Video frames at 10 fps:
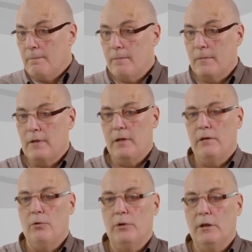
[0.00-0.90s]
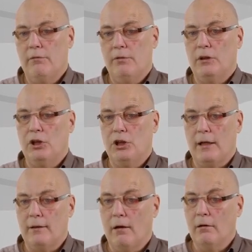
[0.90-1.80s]
the inverter in feed is
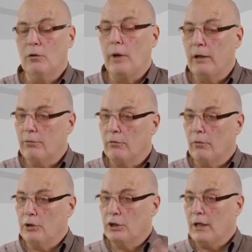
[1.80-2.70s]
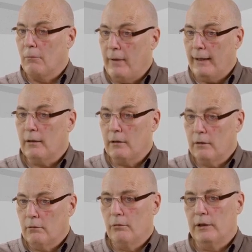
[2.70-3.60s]
shut down to wait for the voltage to come back and
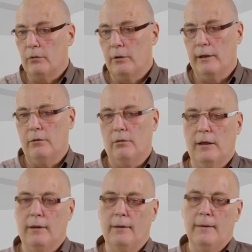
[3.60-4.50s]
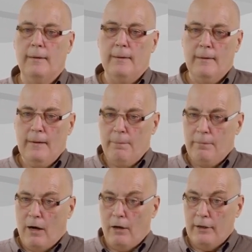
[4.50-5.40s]
then reconnect to that.
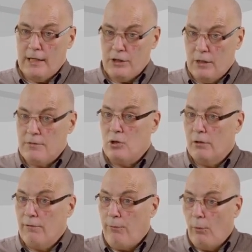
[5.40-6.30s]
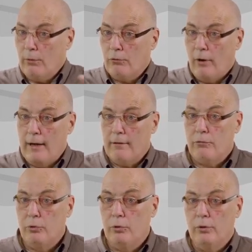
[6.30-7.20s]
Nowadays, you have certain fault
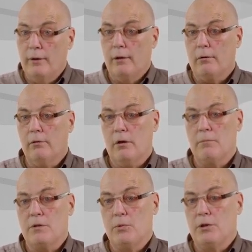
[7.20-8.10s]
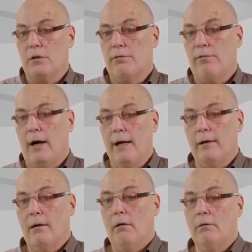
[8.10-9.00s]
right-through algorithms which define
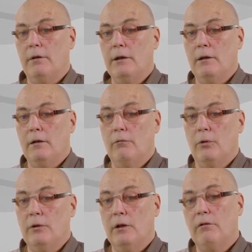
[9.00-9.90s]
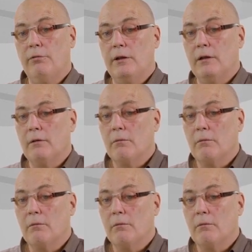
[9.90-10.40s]
how the inverter in feed